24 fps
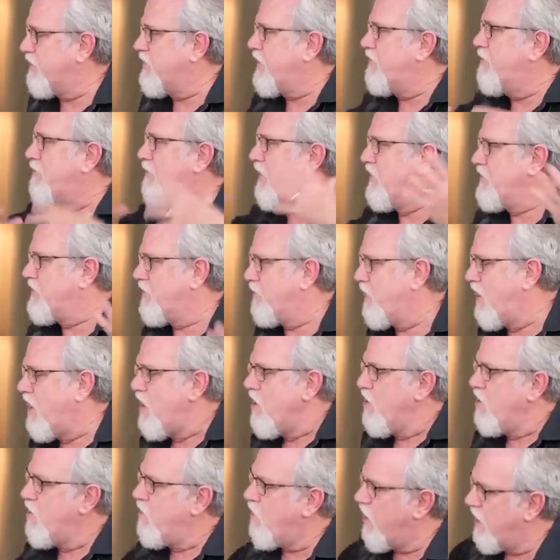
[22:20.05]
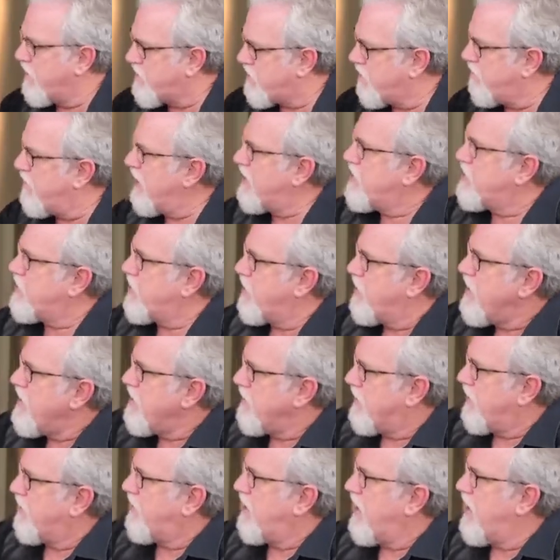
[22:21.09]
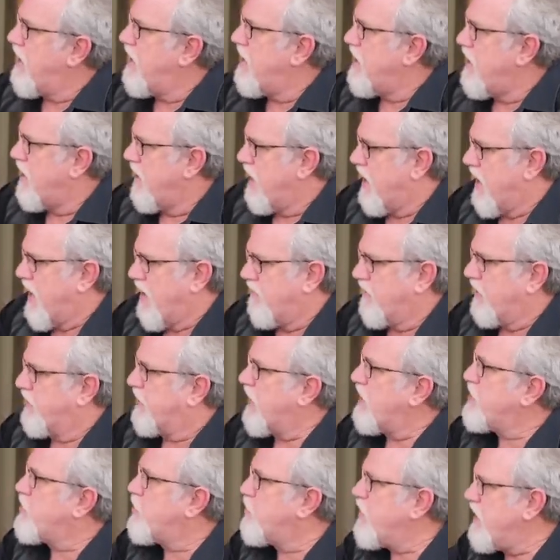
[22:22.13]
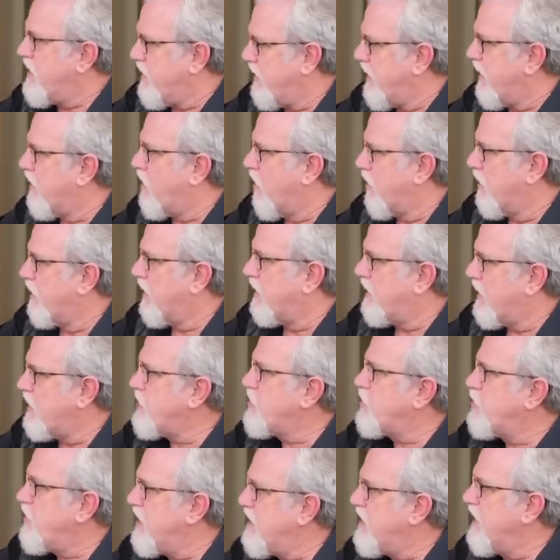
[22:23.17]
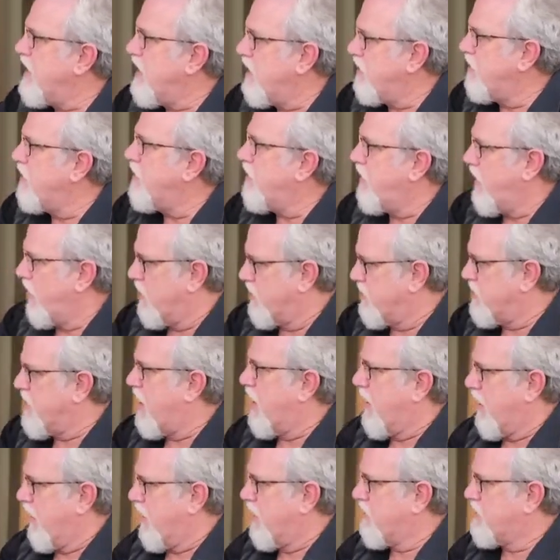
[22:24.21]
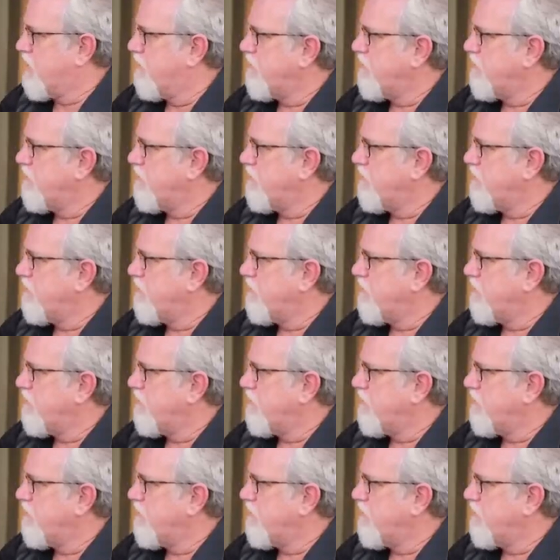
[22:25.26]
different parts of the world who want to make sure that they have a tajweed. They call it a tajweed in their dialect.